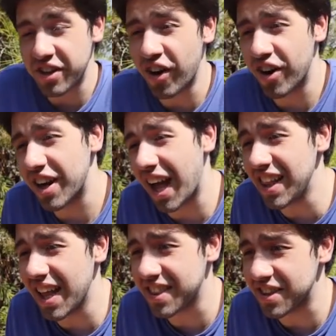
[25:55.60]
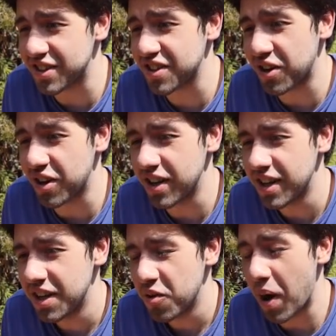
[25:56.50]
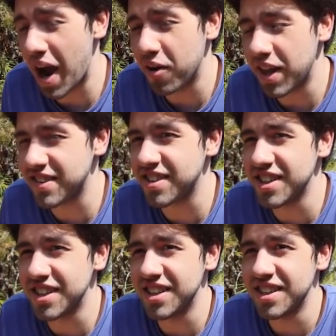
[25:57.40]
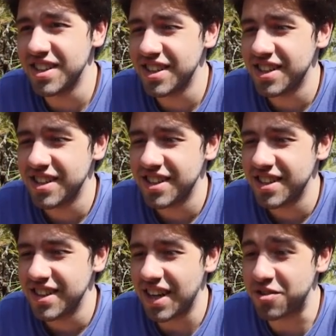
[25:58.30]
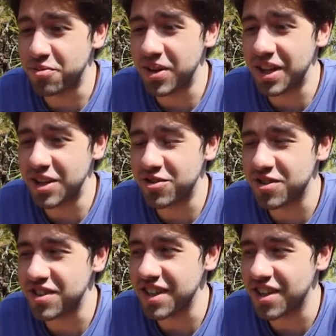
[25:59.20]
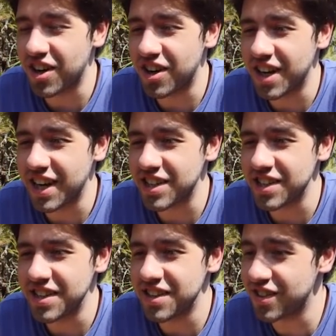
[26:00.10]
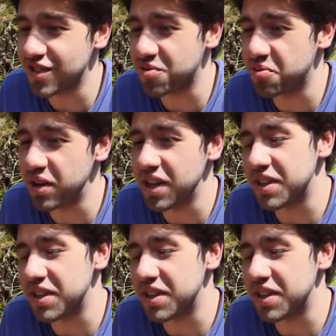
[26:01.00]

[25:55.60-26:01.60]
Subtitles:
card. I like this card. Wow, that's a really interesting card, actually. This is really